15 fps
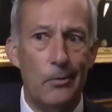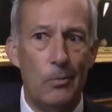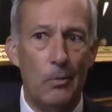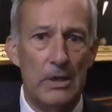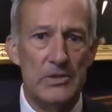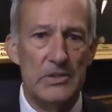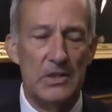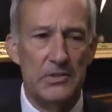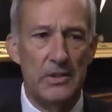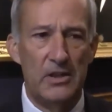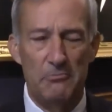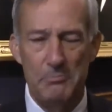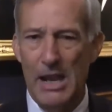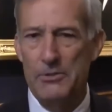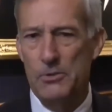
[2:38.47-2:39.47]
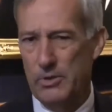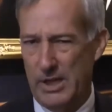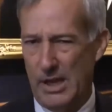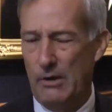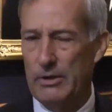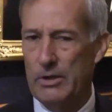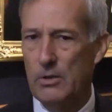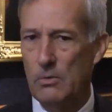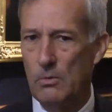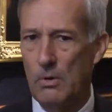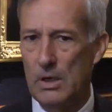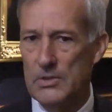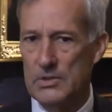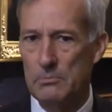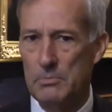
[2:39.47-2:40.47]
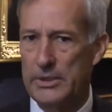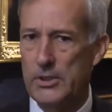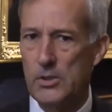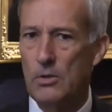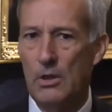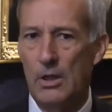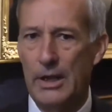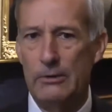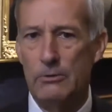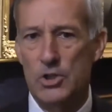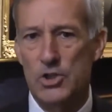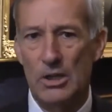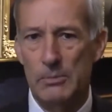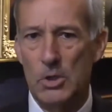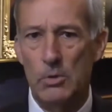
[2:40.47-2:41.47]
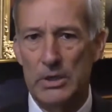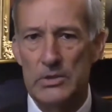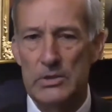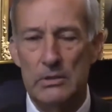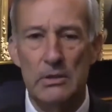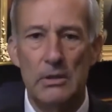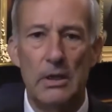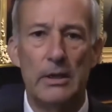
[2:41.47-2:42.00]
was the son of Matthew Carey, who was a political Irish immigrant